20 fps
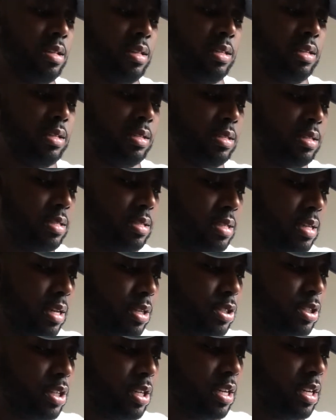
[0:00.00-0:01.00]
the
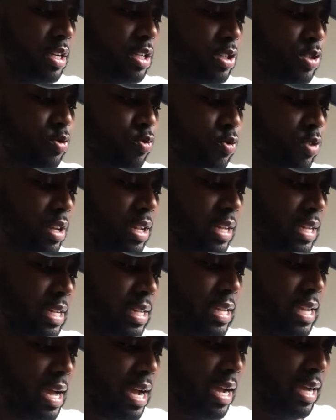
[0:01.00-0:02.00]
stitching is really
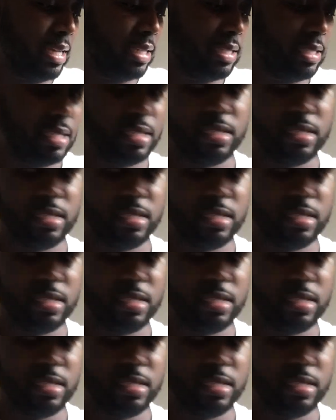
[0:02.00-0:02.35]
nice.